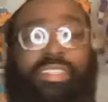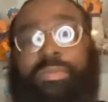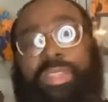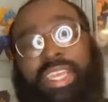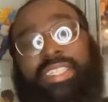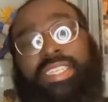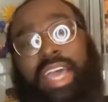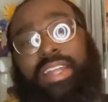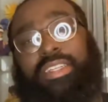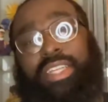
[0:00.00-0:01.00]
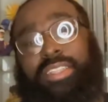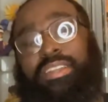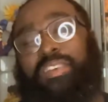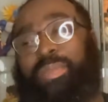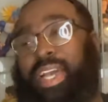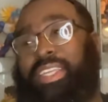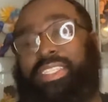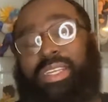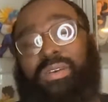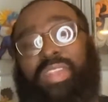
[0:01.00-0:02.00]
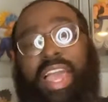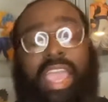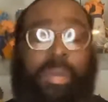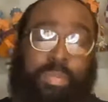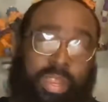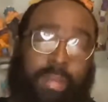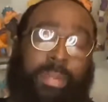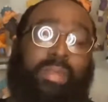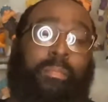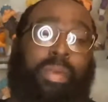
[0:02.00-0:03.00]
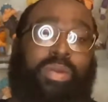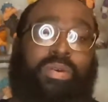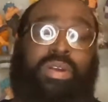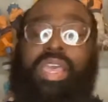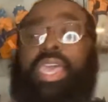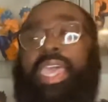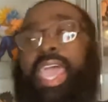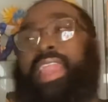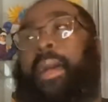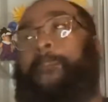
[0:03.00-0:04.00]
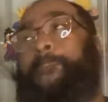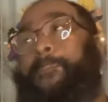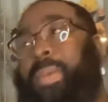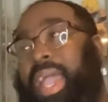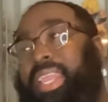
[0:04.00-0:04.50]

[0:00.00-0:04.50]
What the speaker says: up the entire D-Top by itself. Like, I can put him in the middle, and I might